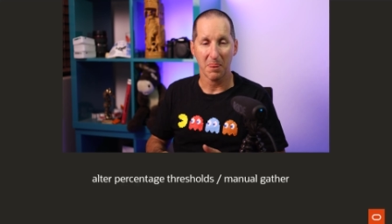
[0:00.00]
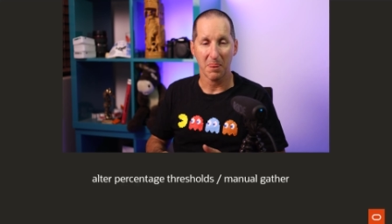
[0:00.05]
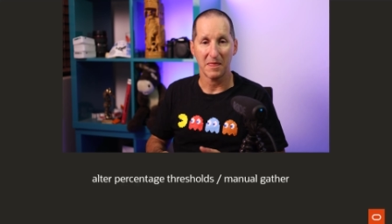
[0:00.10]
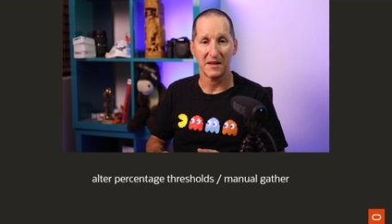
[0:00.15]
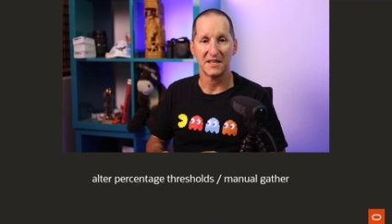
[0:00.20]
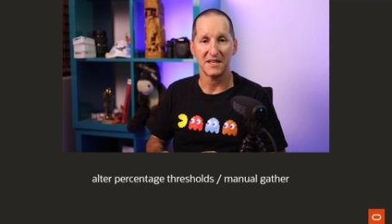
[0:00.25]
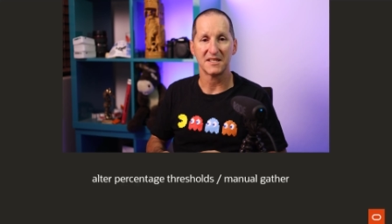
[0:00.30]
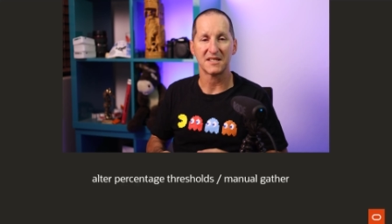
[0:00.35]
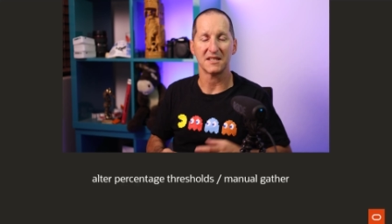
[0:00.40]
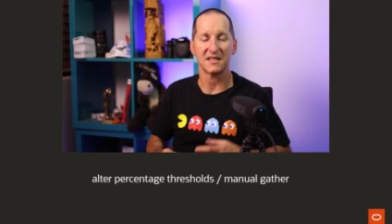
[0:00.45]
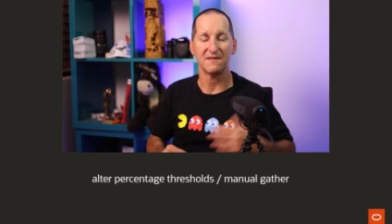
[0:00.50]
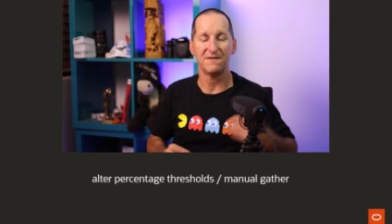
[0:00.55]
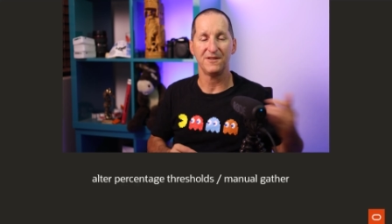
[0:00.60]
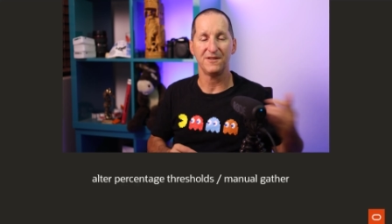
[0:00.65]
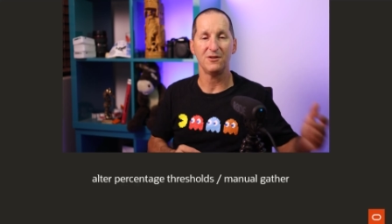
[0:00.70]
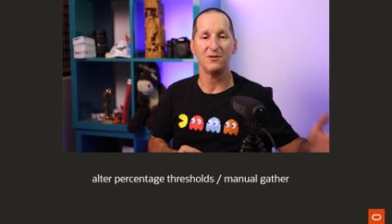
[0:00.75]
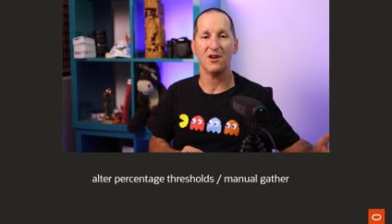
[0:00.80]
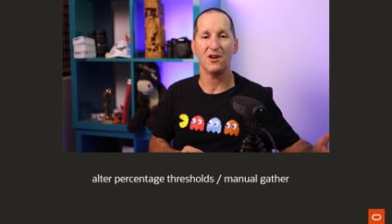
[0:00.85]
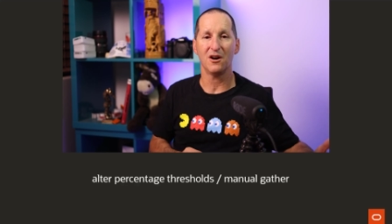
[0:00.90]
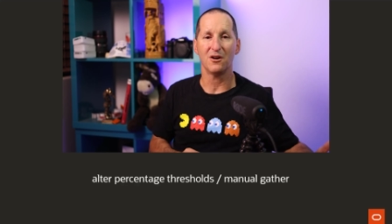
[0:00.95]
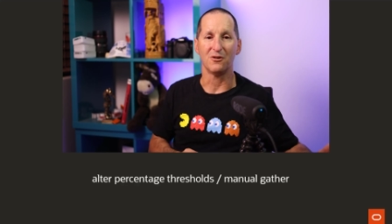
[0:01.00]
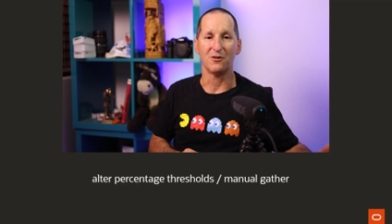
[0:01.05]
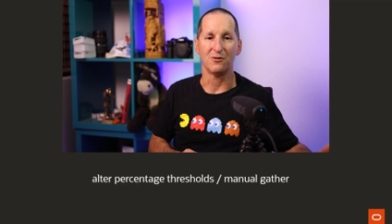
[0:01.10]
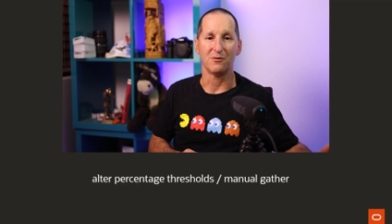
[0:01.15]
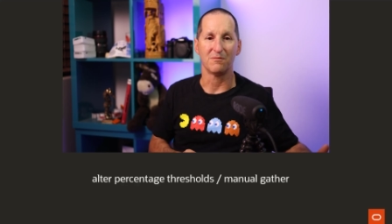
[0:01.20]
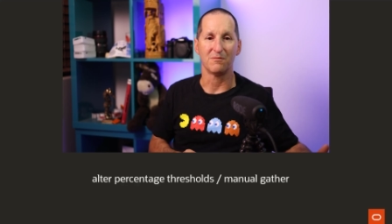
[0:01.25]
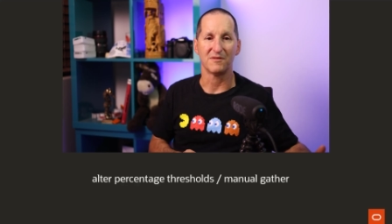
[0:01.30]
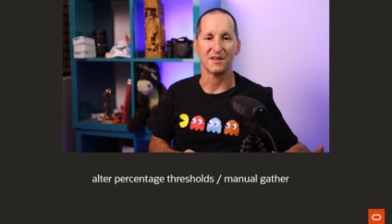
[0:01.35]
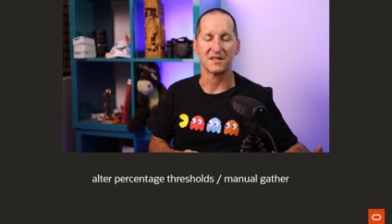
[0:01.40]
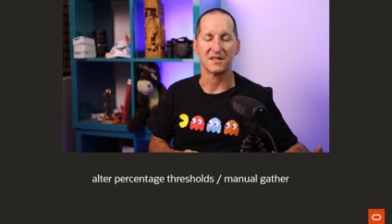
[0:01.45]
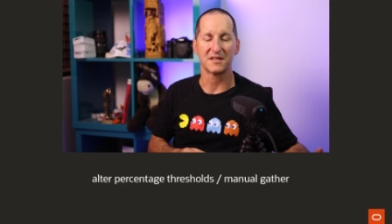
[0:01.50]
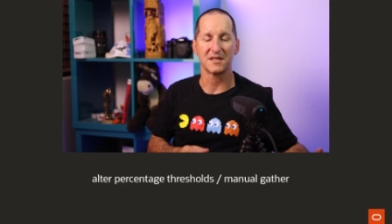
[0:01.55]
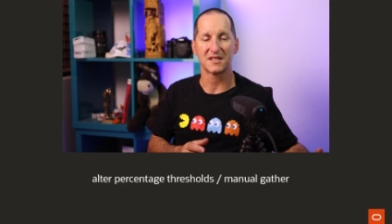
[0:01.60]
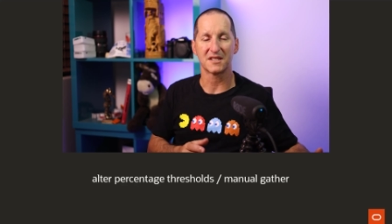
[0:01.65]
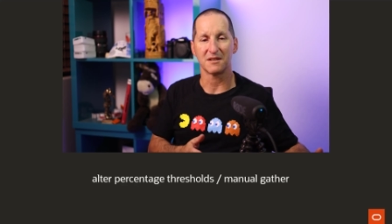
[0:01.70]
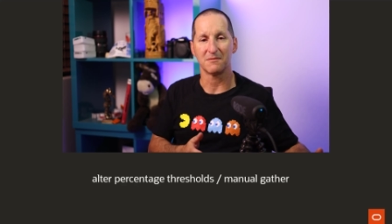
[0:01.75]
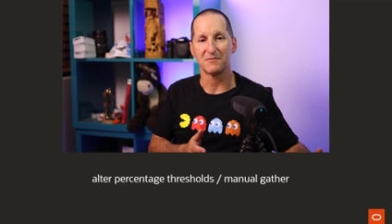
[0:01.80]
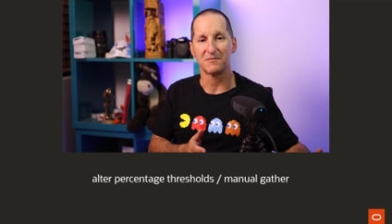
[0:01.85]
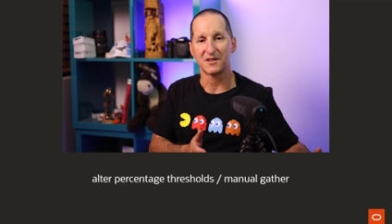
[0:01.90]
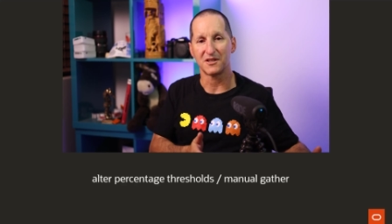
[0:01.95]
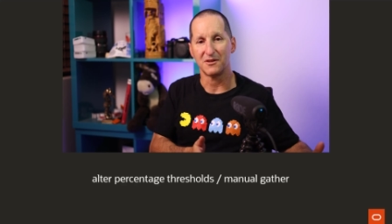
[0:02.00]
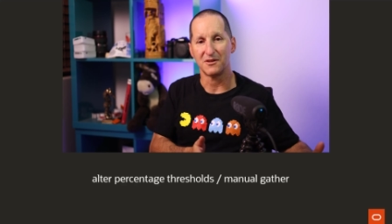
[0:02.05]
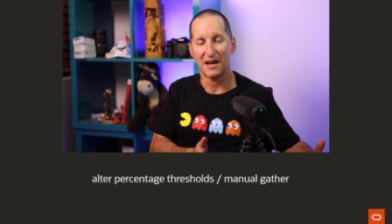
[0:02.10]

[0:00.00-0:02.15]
is if you know that systems you